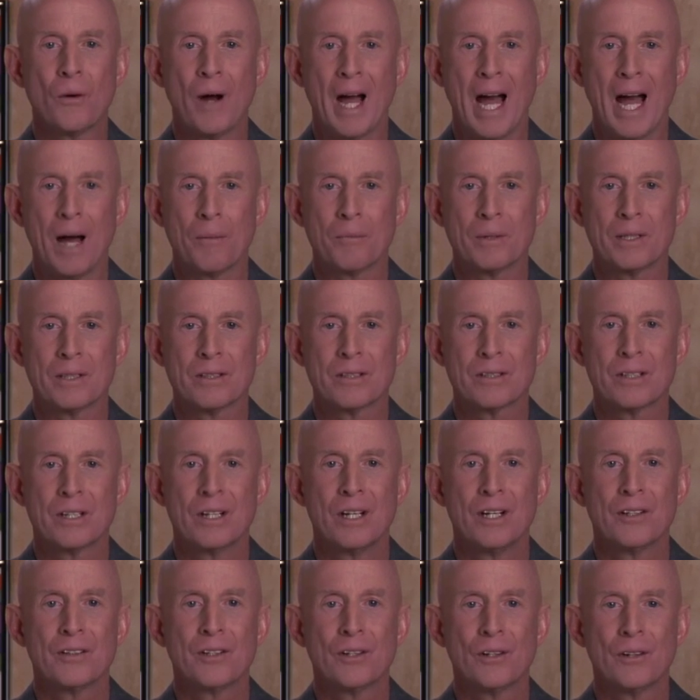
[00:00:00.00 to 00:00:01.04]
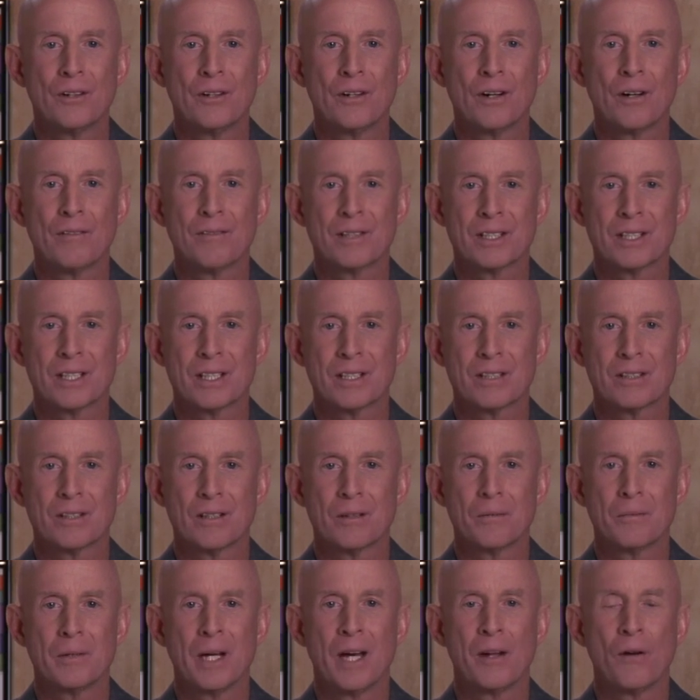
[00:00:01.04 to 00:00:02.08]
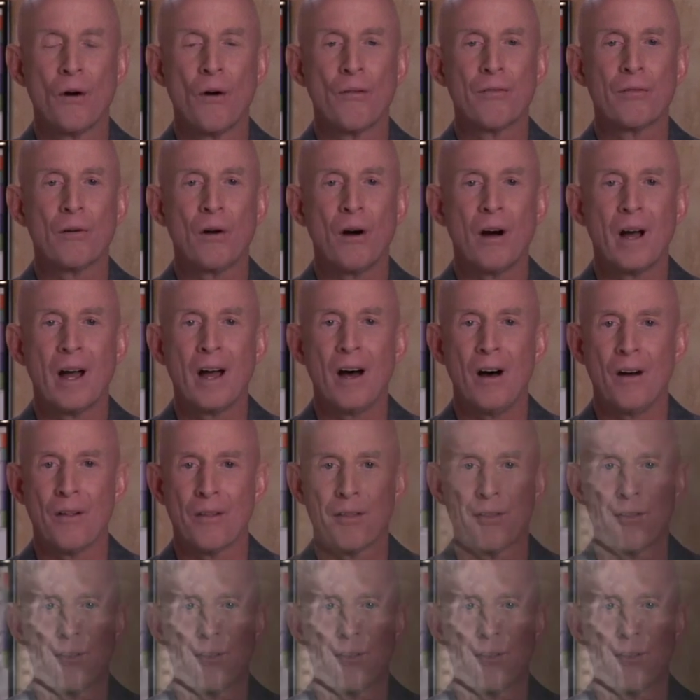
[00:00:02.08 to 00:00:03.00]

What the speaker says: happens to your nervous system and overall health?